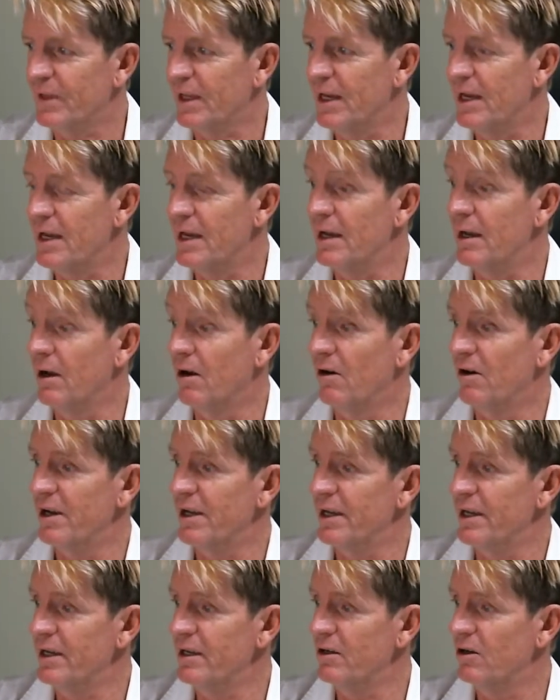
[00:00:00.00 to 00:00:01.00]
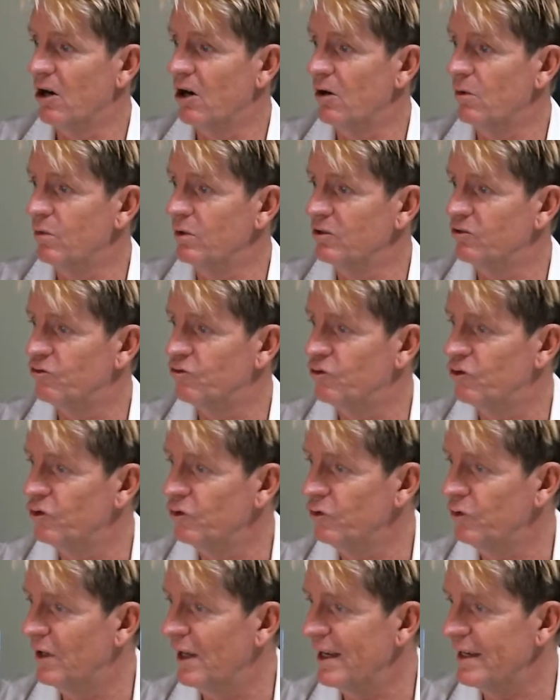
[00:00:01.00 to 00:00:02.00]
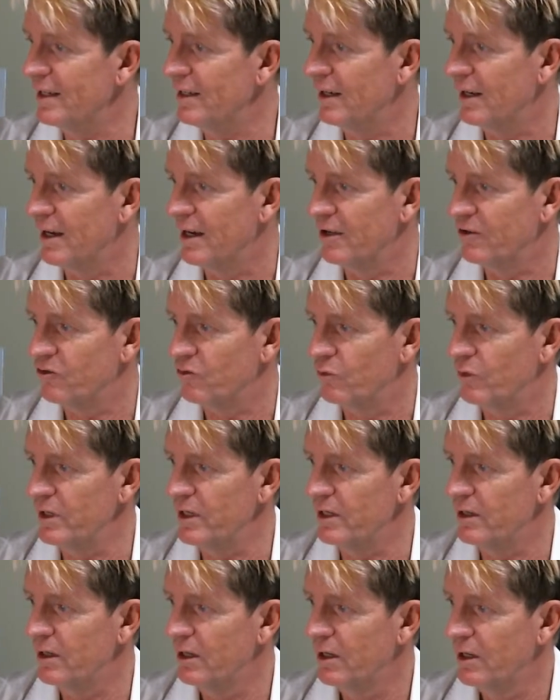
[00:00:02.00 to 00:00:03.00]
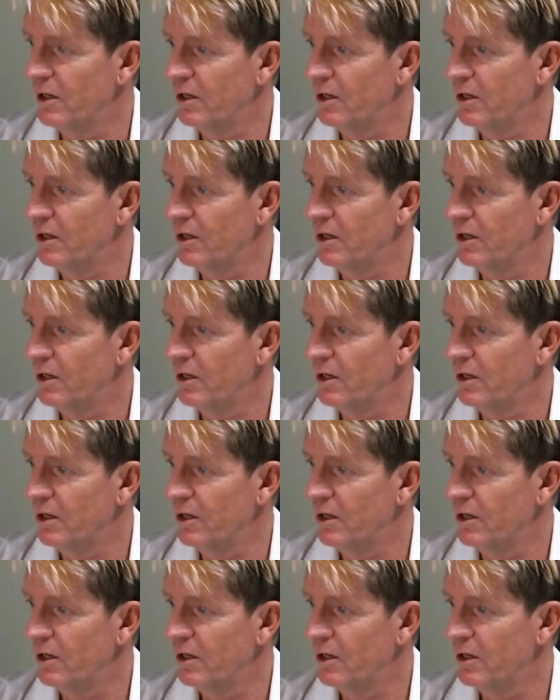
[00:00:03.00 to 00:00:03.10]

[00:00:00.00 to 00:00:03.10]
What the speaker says: Hi, Ian. I was too late last week